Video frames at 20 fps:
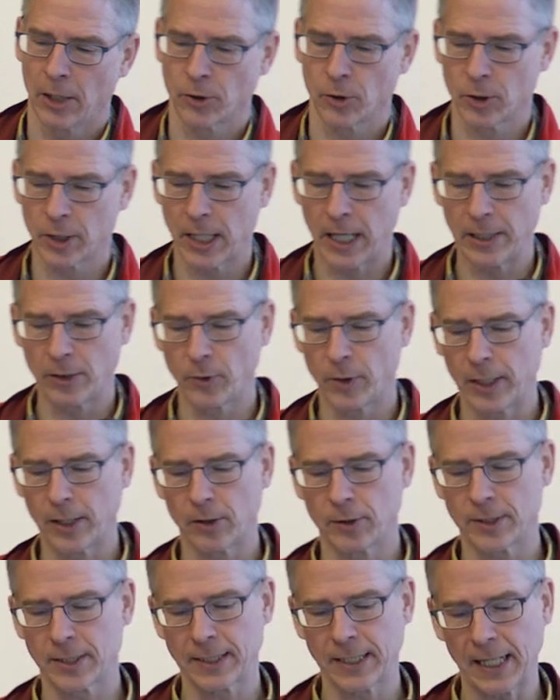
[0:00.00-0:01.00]
To try to
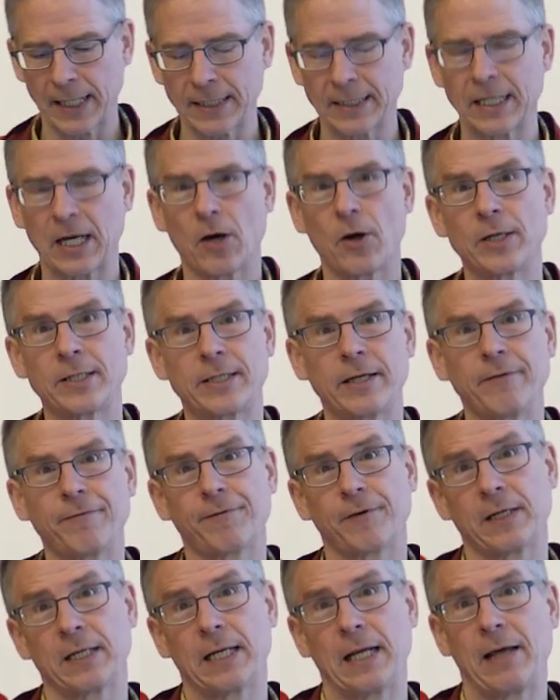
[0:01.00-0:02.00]
reconstruct now at
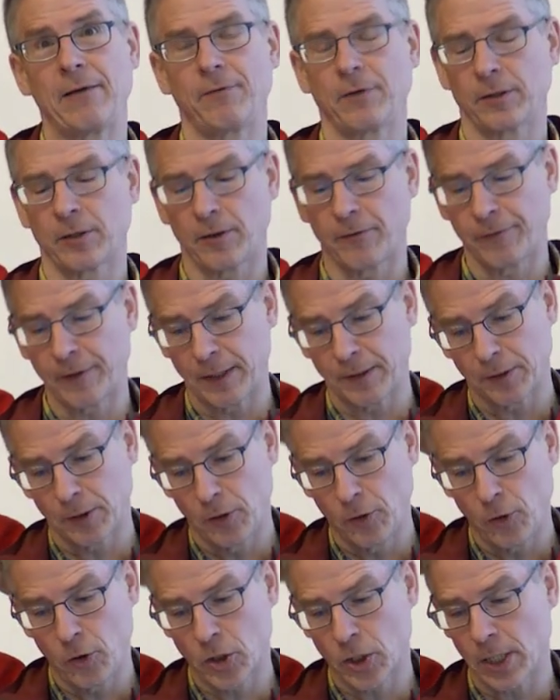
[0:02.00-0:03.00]
different levels of
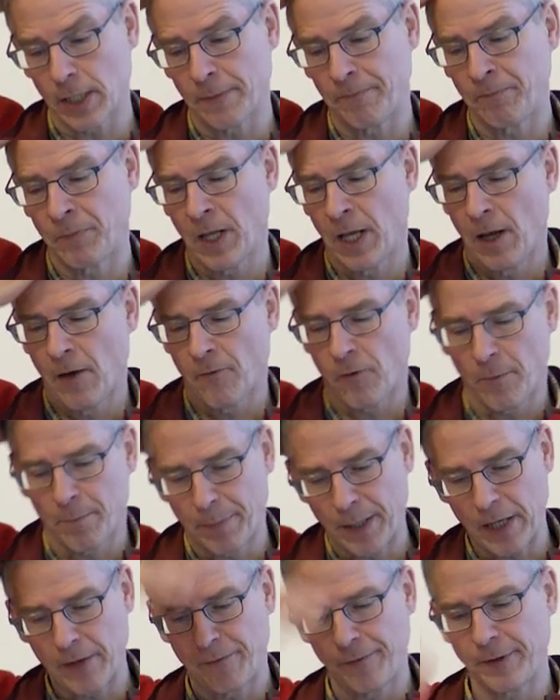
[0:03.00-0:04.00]
resolution,
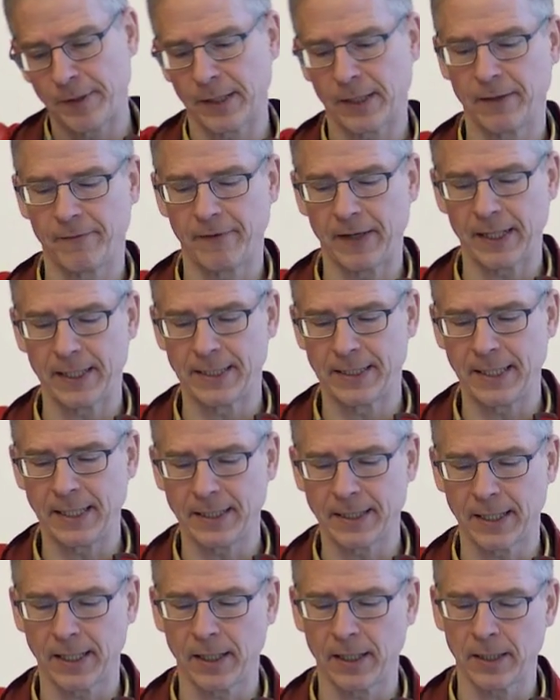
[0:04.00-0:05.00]
from biophysical very
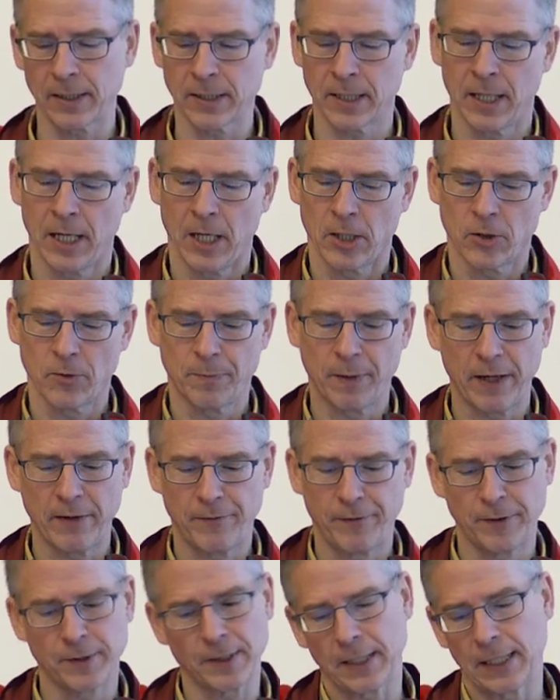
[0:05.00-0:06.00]
detailed to
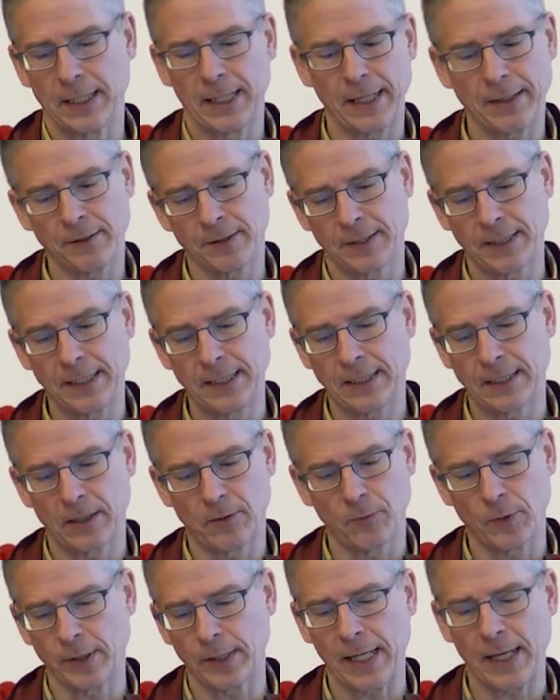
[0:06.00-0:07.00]
biophysical less
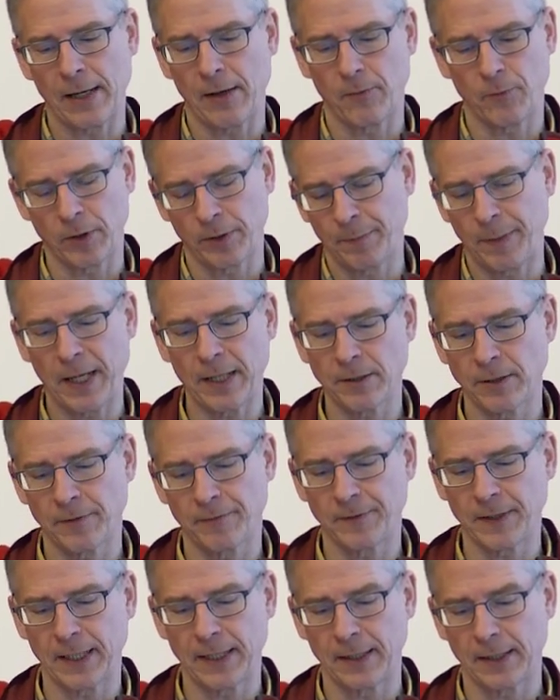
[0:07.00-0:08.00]
detailed with, uh, with
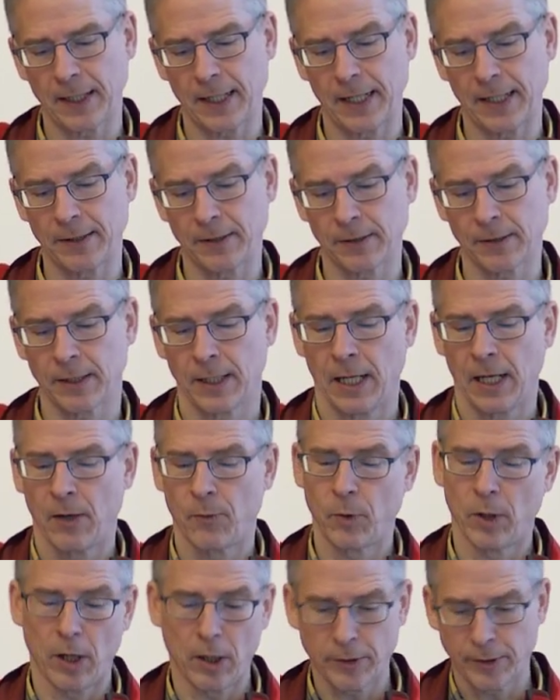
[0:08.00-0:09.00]
passive dendrites.
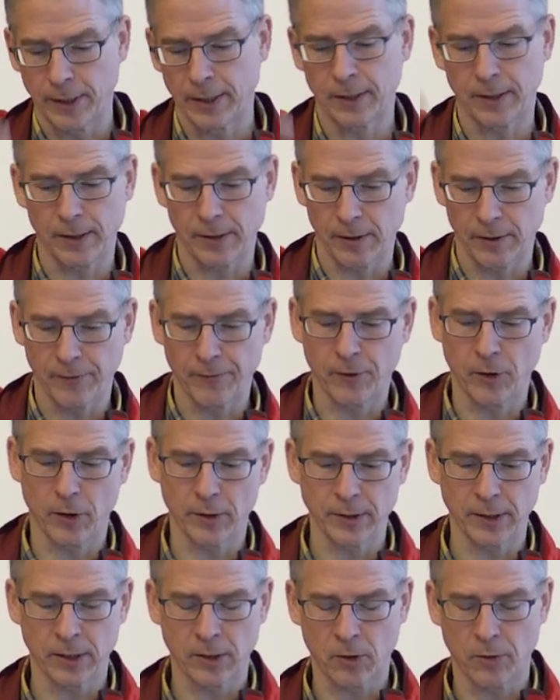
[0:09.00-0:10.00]
We're also interested, of
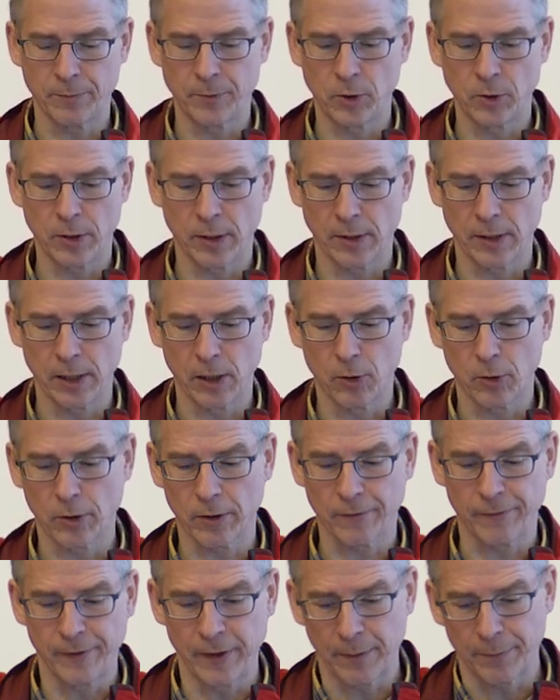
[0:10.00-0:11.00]
course, in computing the
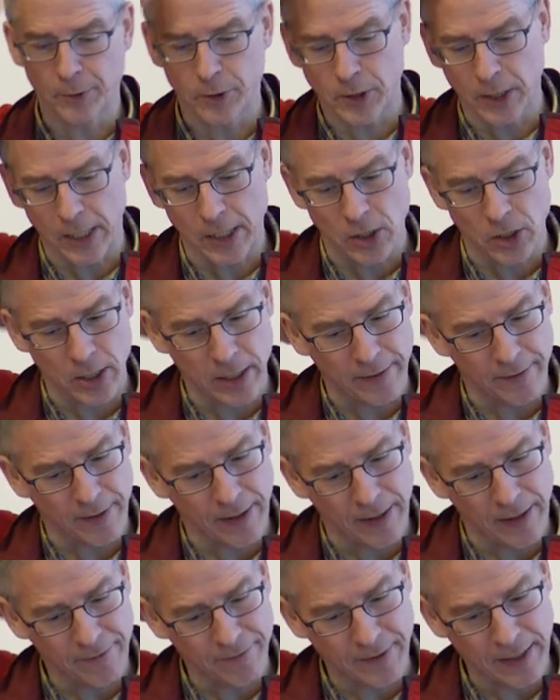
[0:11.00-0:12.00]
local field potential, uh,
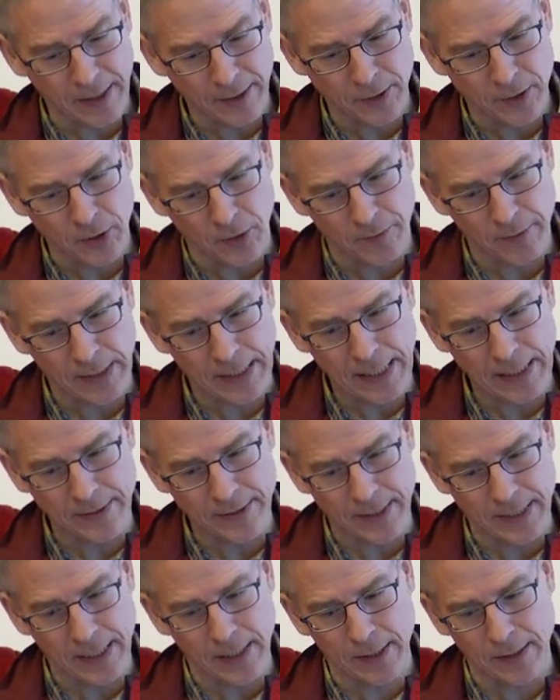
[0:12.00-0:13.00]
have done so over the
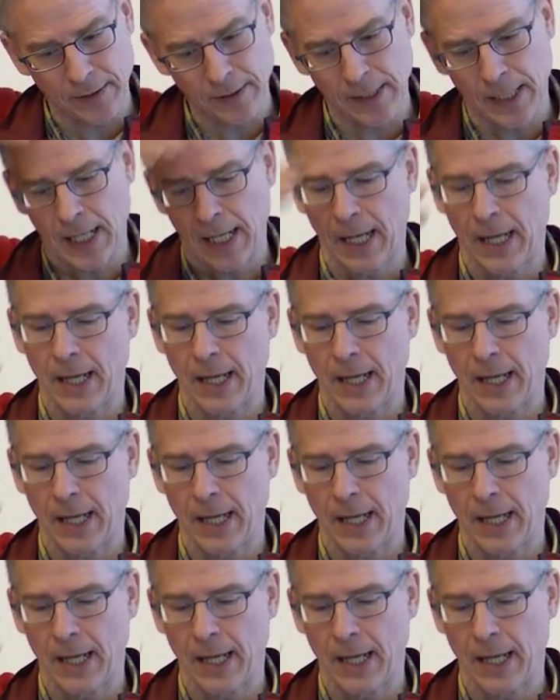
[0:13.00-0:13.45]
last years